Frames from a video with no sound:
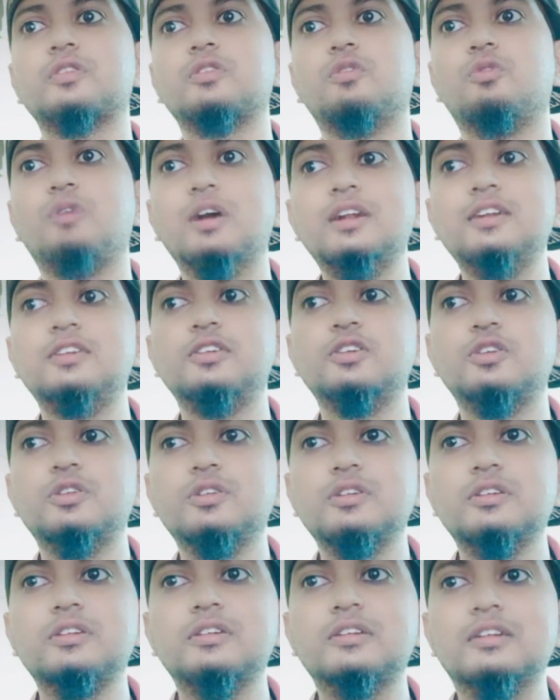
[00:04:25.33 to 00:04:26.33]
what
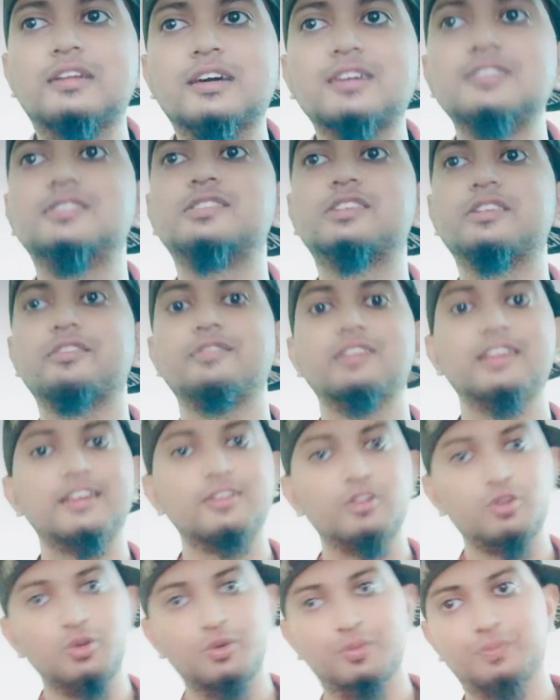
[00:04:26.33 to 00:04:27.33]
does
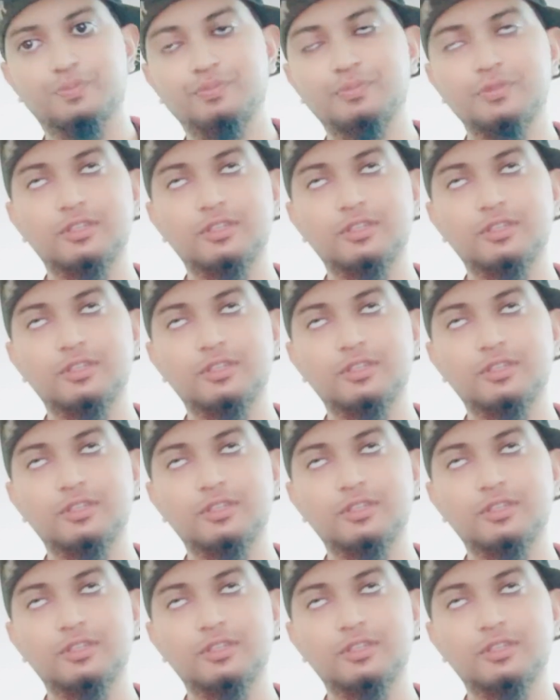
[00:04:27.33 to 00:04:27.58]
traveling do?